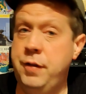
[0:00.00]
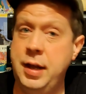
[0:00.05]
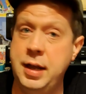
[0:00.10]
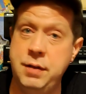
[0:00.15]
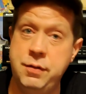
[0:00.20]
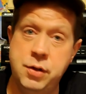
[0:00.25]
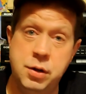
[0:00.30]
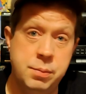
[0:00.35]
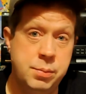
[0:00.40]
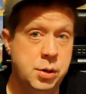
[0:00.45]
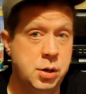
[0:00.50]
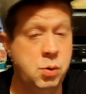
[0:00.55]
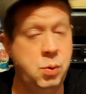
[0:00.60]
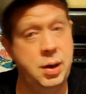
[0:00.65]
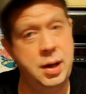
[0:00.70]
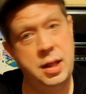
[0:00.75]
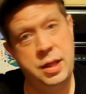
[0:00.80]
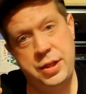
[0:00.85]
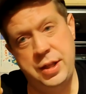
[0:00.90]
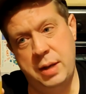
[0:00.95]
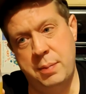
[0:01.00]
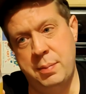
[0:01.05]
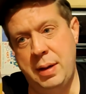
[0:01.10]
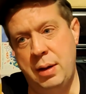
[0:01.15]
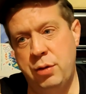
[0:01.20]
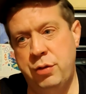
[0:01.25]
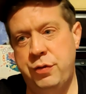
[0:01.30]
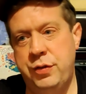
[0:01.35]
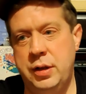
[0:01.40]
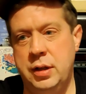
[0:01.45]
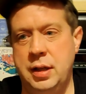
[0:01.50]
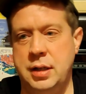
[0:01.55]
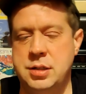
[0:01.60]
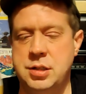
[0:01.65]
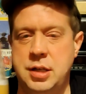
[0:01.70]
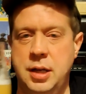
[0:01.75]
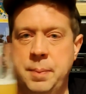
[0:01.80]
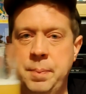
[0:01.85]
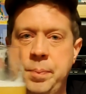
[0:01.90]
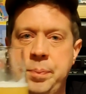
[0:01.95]
flavour, but quite a thick mouthfeel, I'd
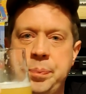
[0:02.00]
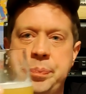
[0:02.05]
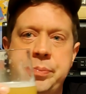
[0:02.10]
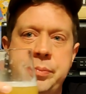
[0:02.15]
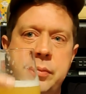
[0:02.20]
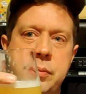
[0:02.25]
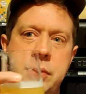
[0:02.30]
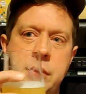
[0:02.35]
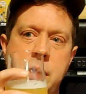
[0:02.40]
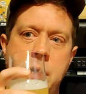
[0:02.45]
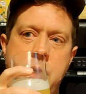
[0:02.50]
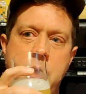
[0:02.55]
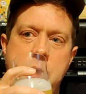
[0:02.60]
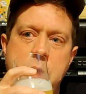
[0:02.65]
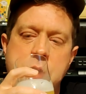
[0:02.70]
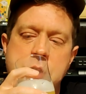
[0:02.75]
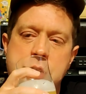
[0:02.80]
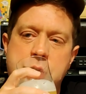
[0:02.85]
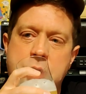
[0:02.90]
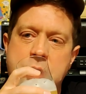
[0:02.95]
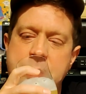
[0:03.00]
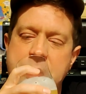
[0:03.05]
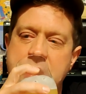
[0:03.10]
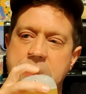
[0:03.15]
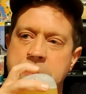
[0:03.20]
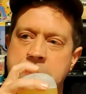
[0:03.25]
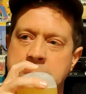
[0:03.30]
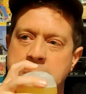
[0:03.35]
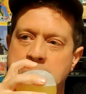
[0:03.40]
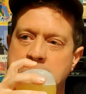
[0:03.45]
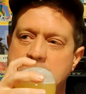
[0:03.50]
say. It's creamy.